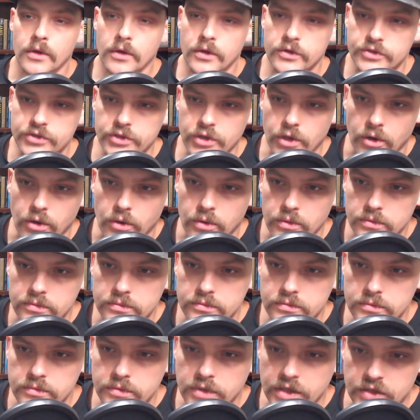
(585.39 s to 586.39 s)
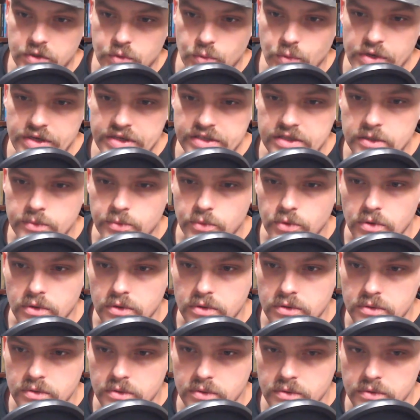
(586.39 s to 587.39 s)
So it's
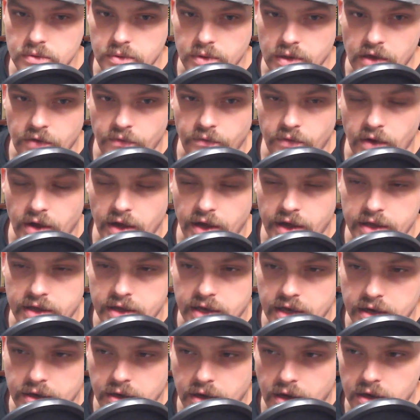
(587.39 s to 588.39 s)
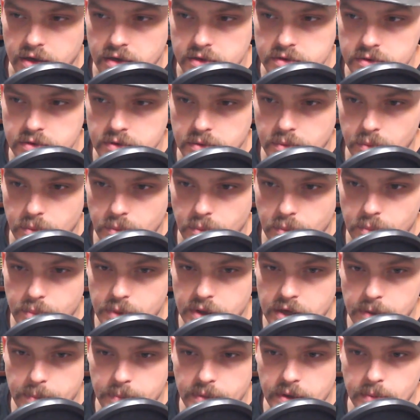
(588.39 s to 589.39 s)
reasonable if I can
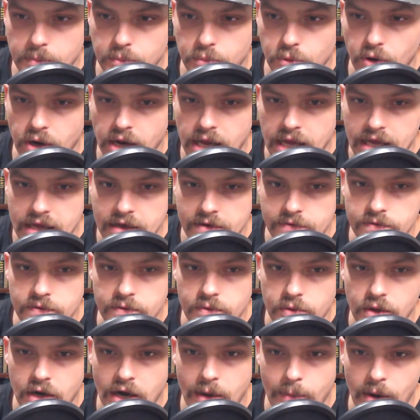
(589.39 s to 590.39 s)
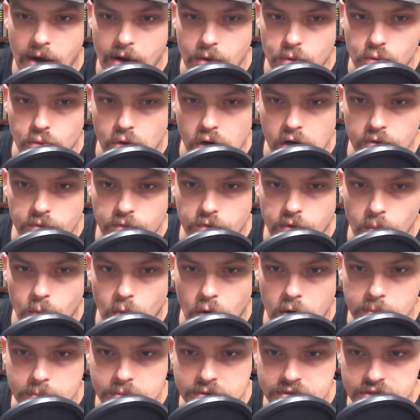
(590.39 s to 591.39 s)
be a bit brave that I might run from
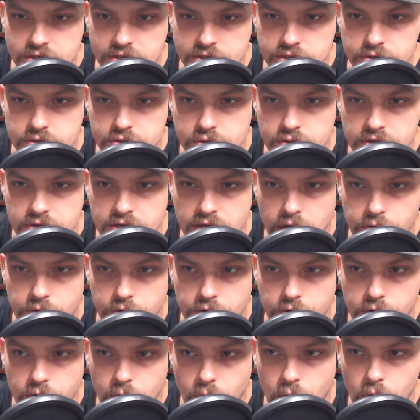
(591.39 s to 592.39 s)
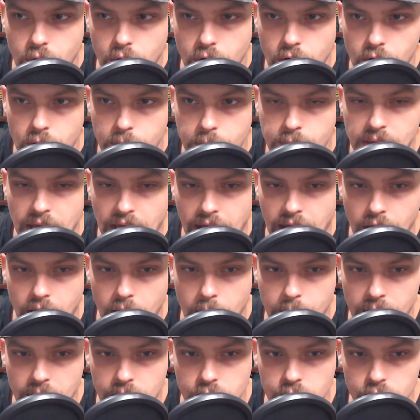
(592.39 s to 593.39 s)
one position to the other or pick
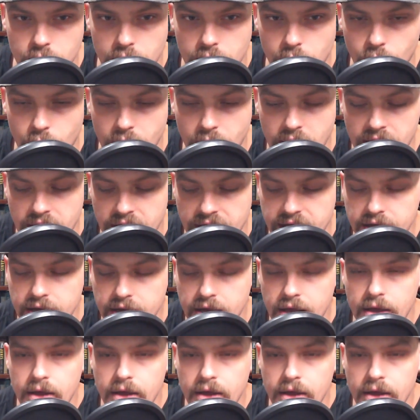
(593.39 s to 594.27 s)
up and run away,